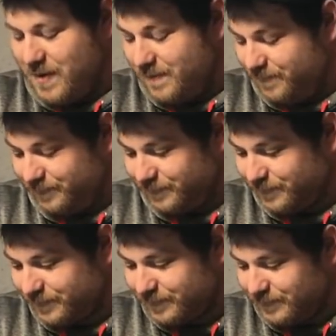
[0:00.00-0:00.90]
nice
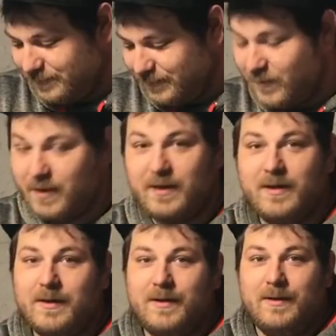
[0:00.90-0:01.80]
in an enclosed
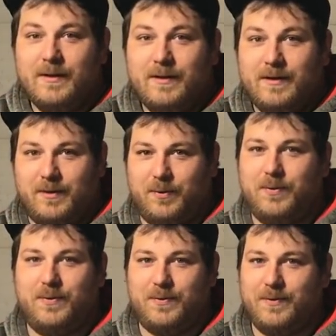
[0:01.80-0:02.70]
garage.
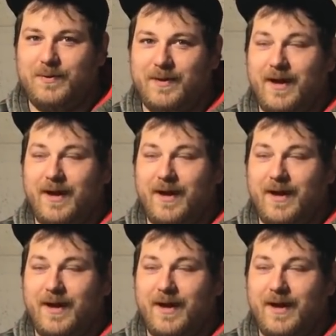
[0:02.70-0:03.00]
Super